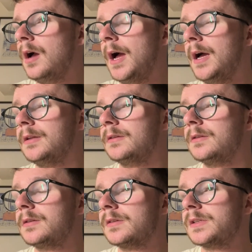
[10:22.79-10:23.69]

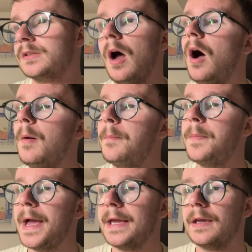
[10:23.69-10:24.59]
and start
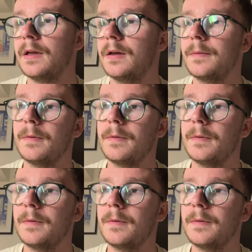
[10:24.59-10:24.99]
paying